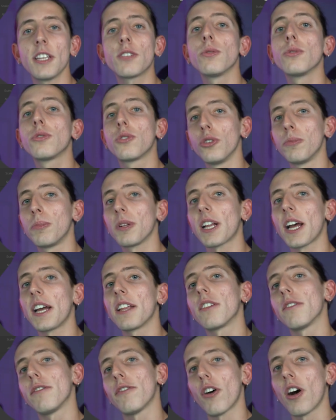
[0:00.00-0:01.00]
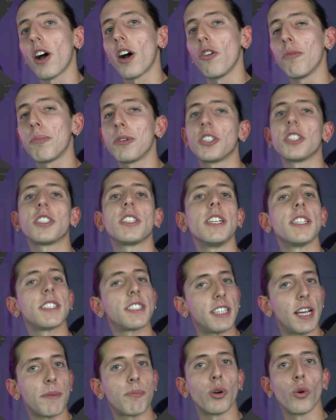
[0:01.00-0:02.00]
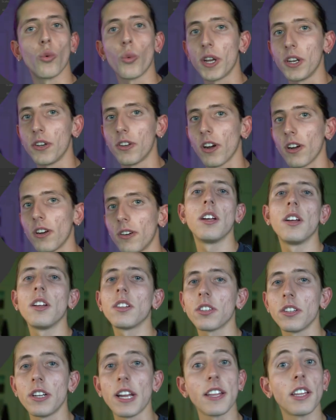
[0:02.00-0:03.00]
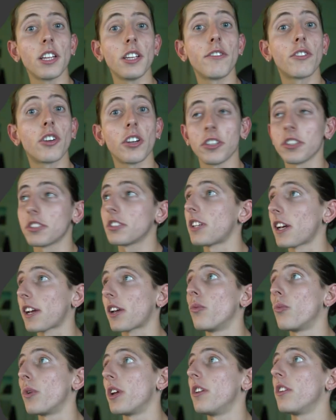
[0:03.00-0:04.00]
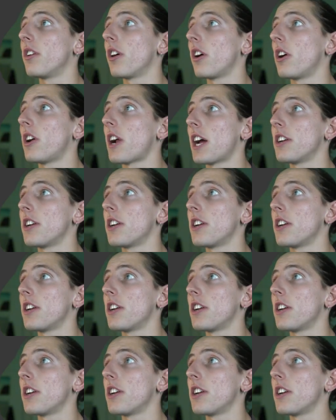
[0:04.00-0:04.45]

This will duplicate the file, but just in a separate window. So now that you've got your second window,